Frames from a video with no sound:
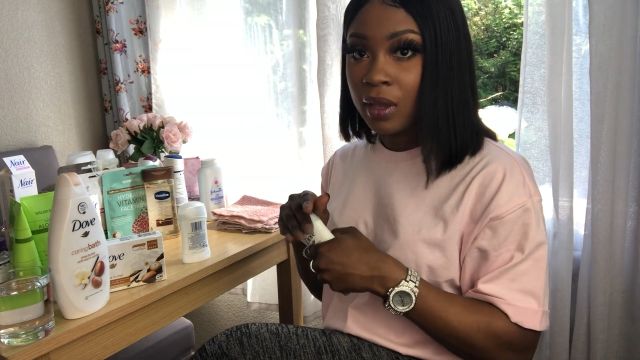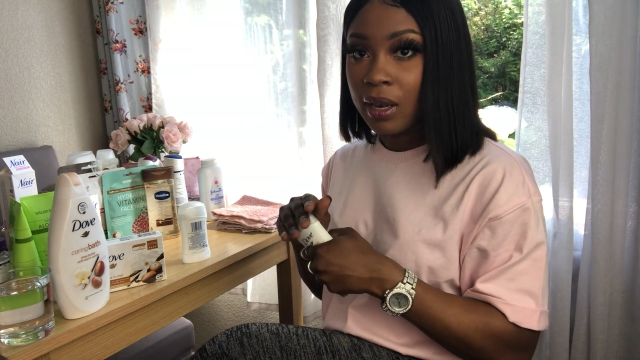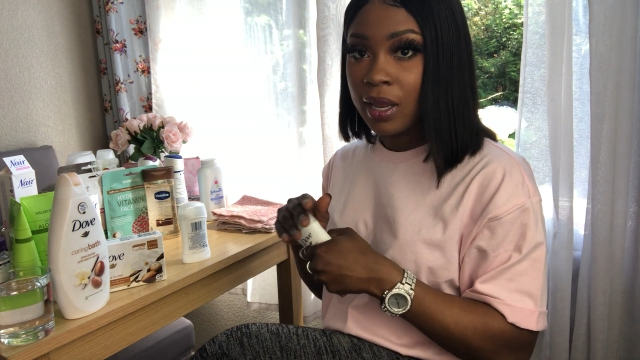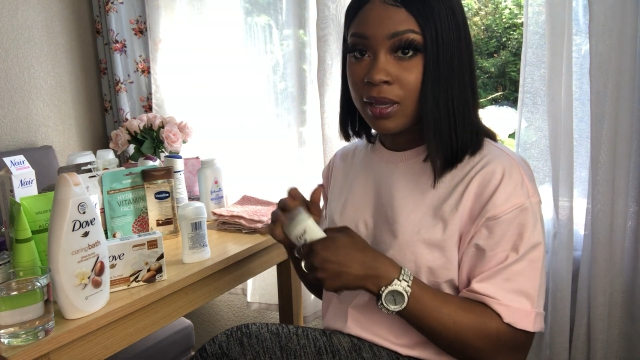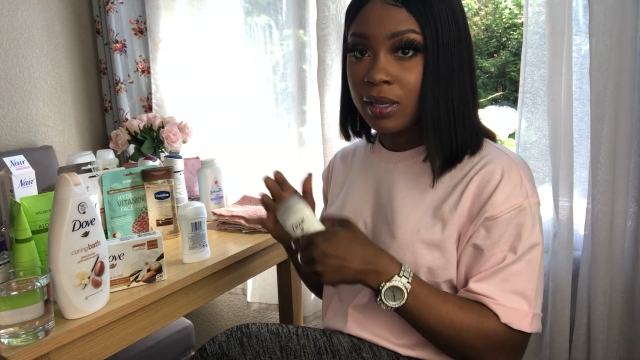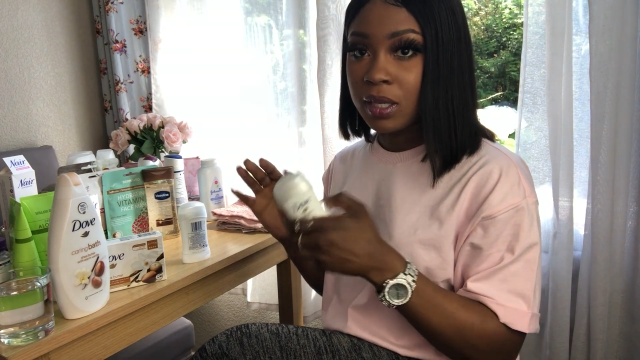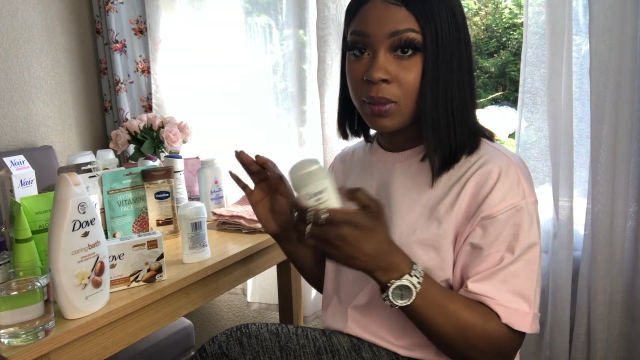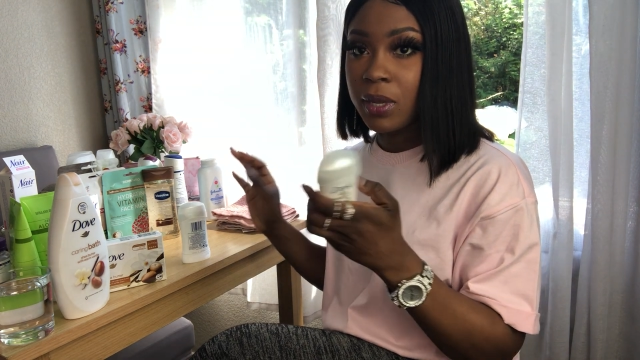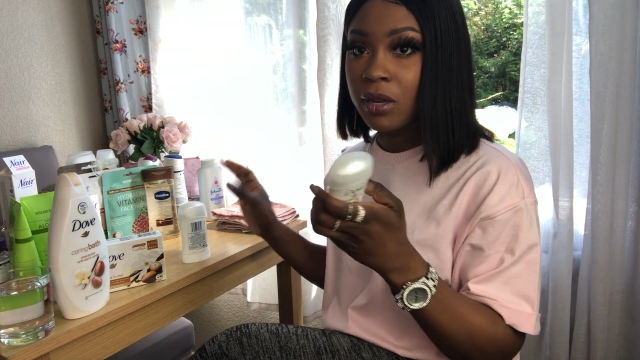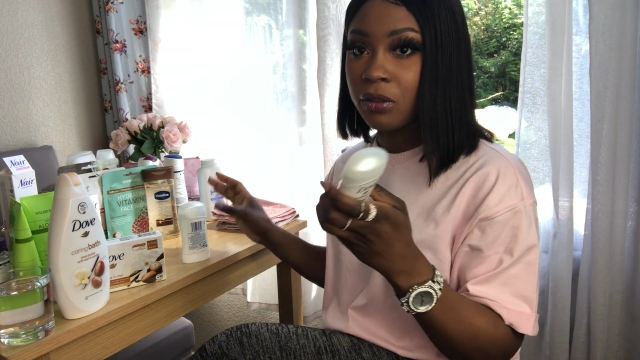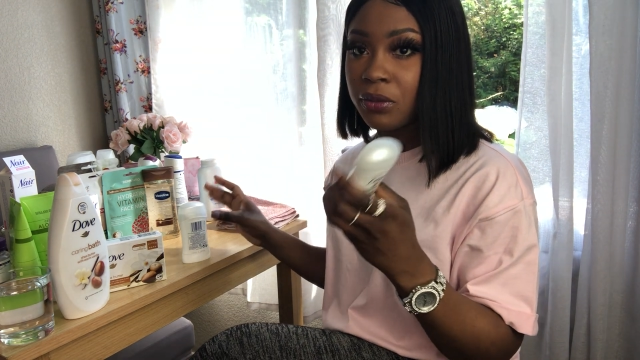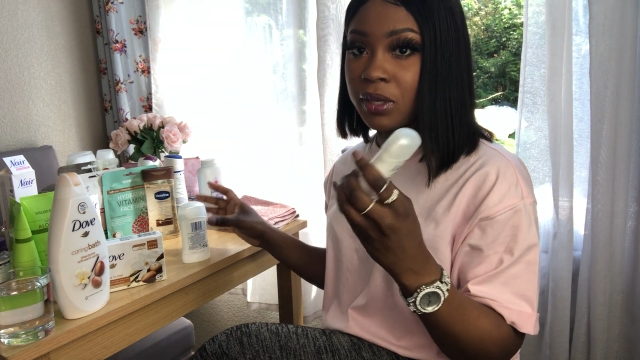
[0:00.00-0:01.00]
I like the
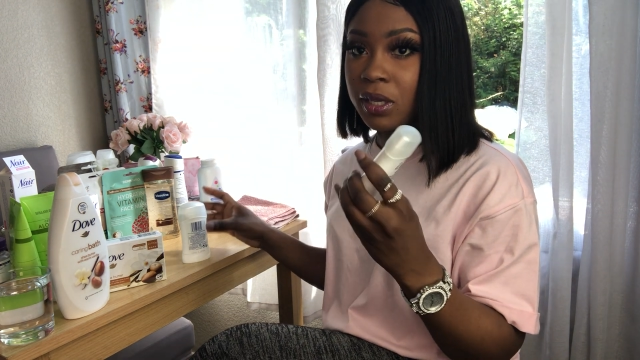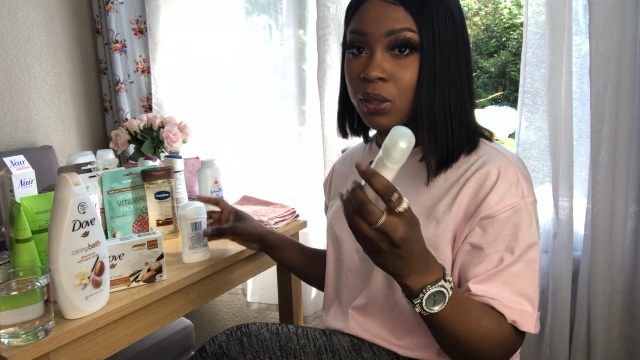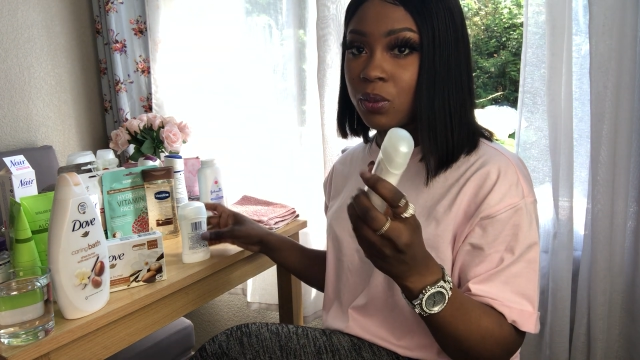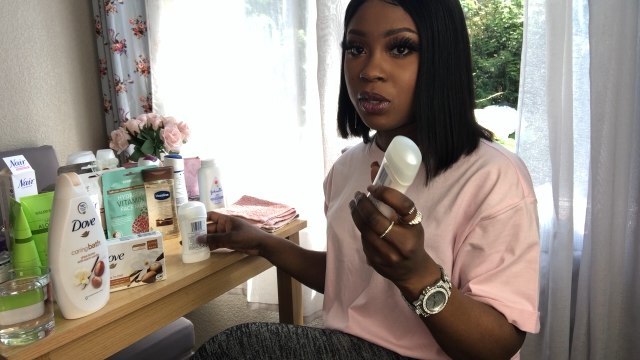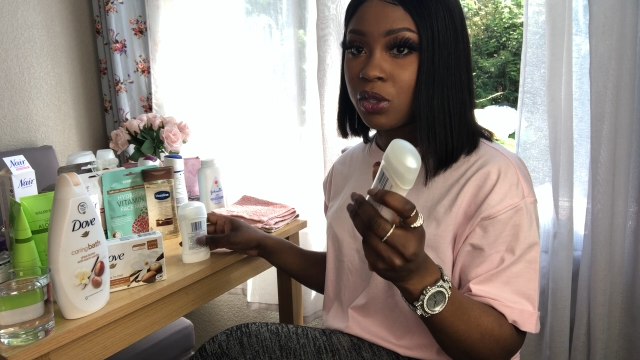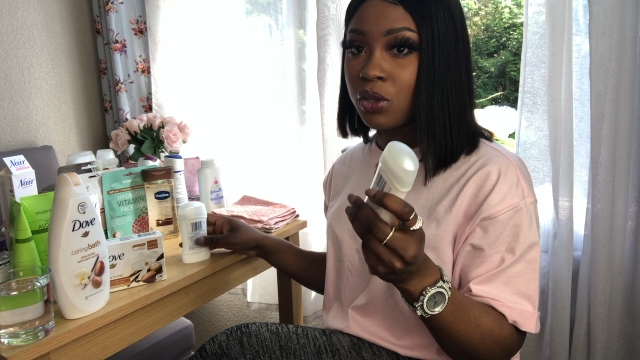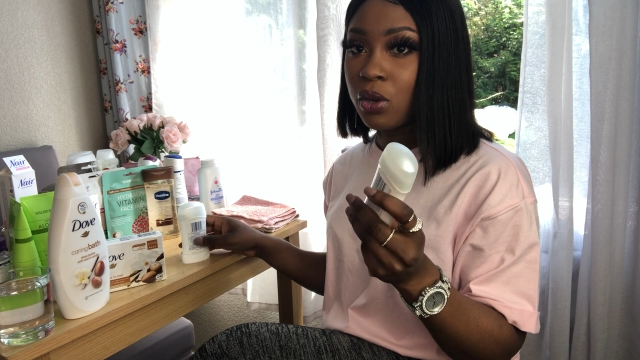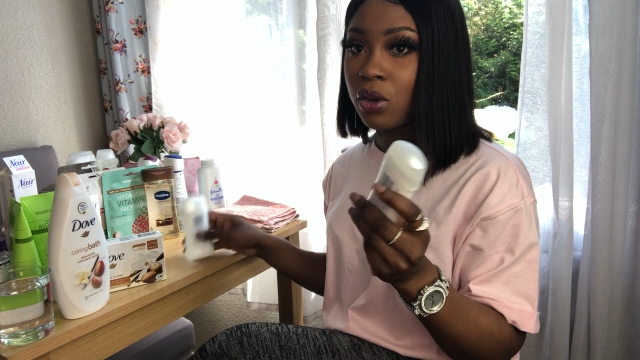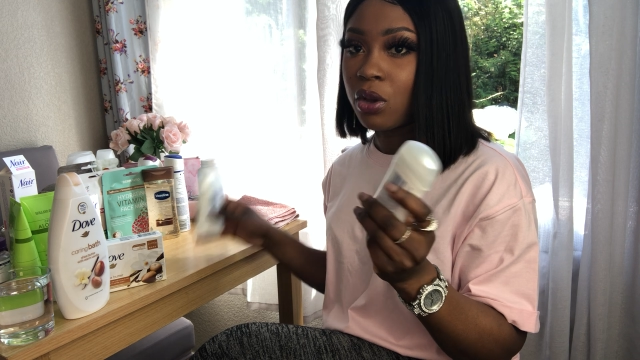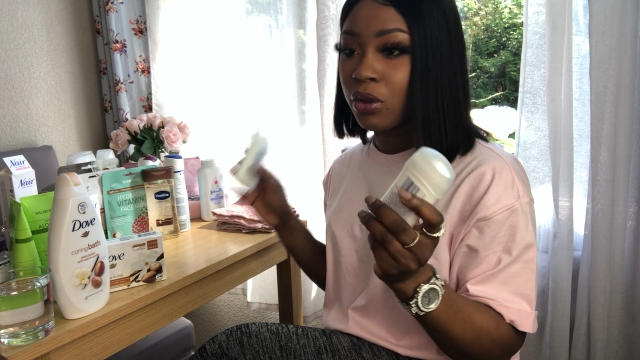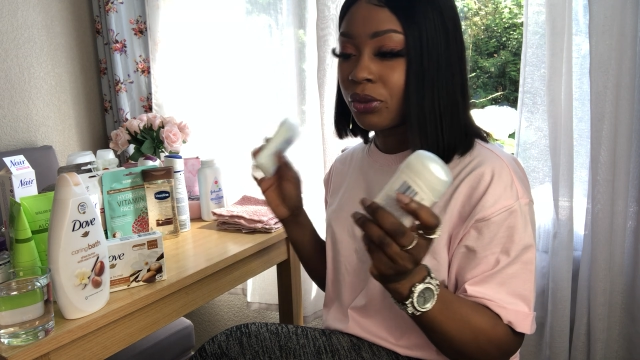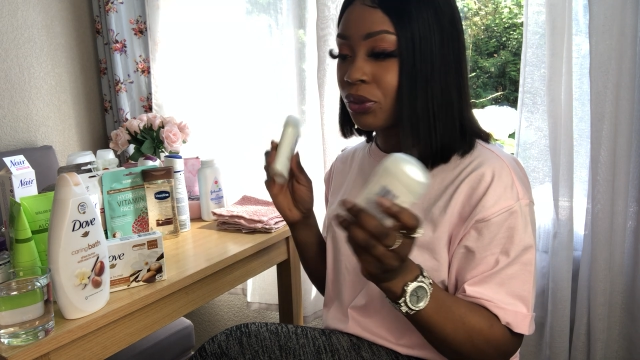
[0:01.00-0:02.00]
smell of these ones so
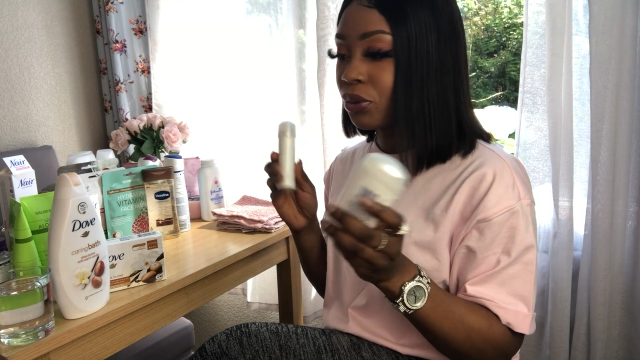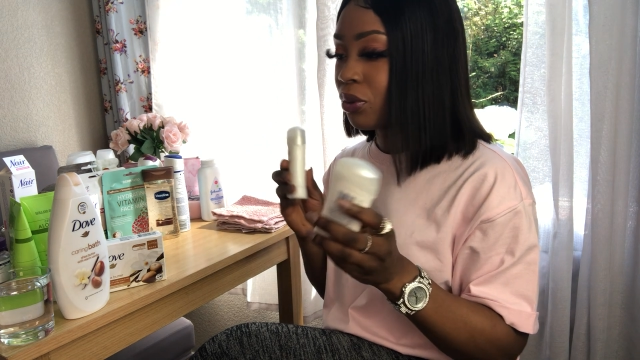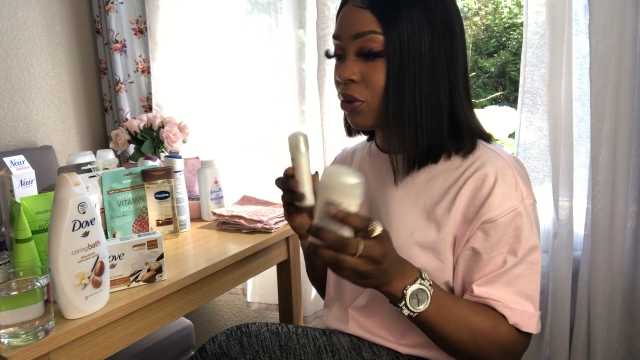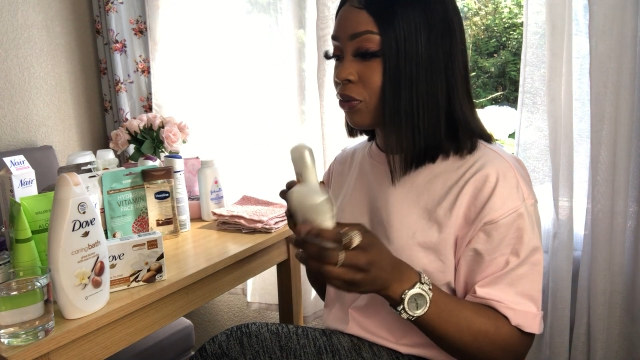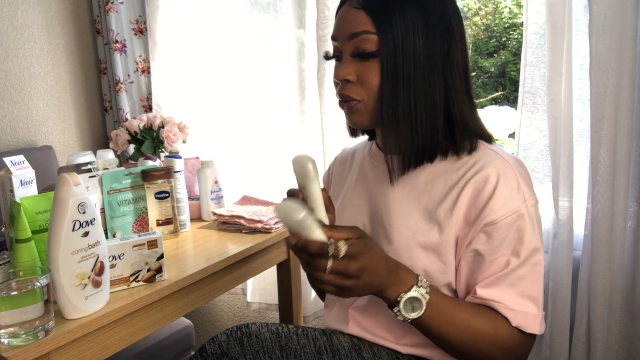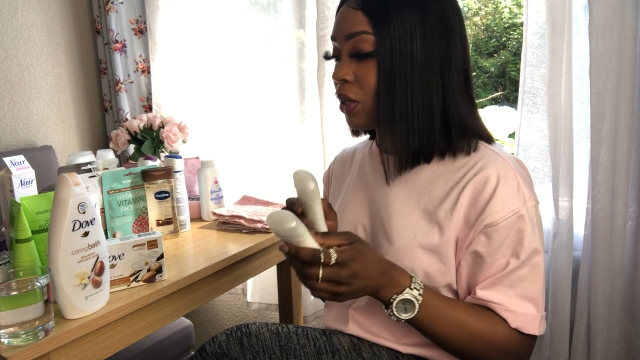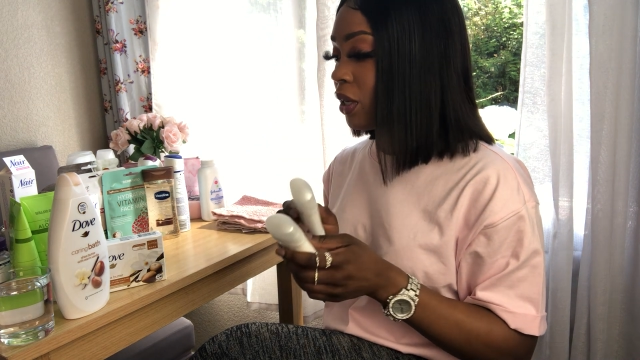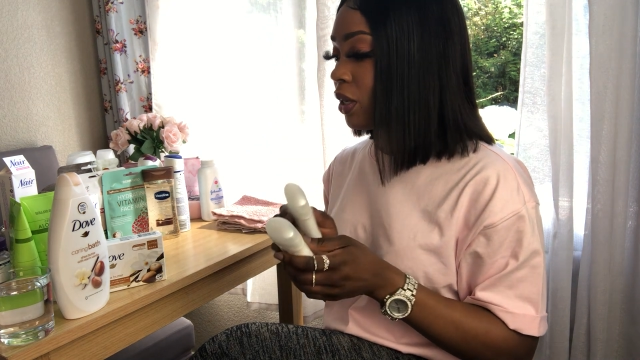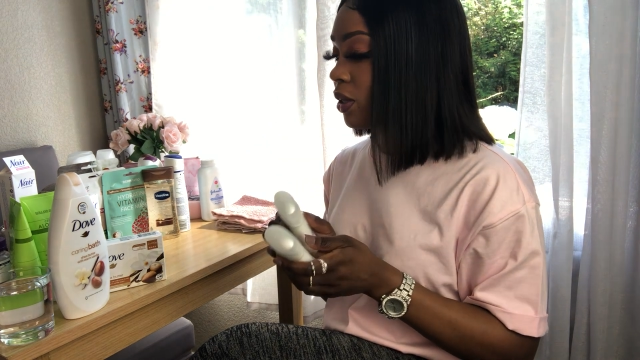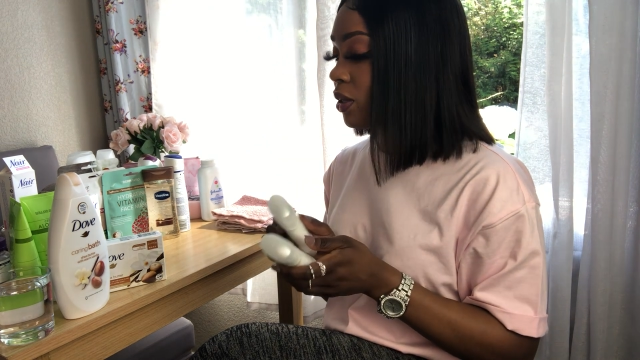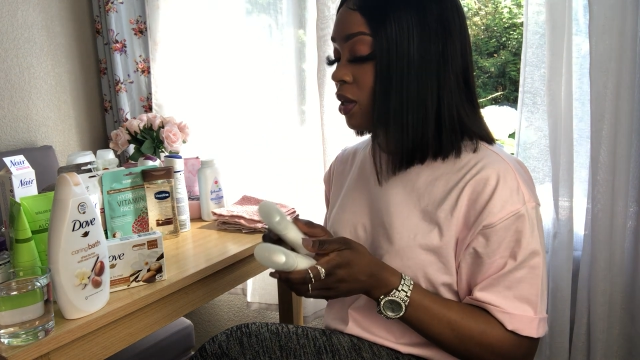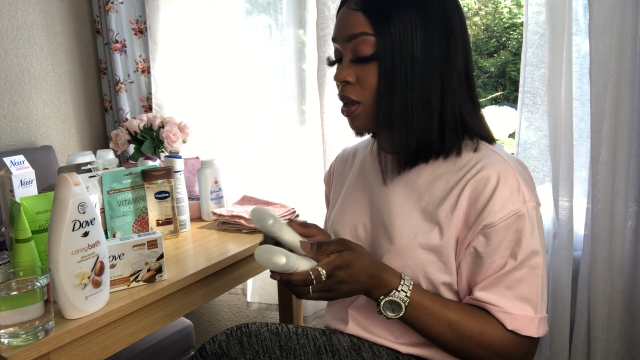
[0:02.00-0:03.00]
I got two of
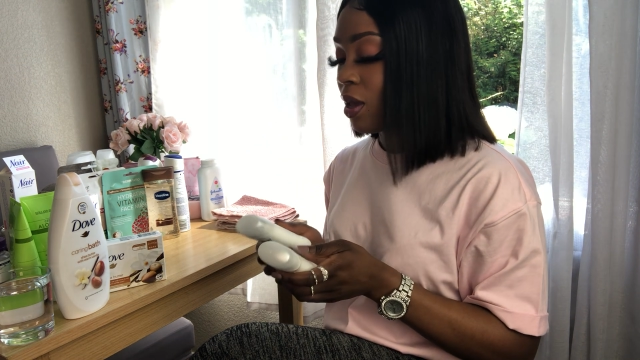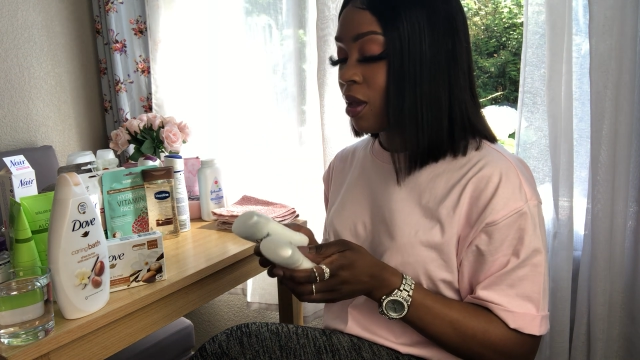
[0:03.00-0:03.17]
these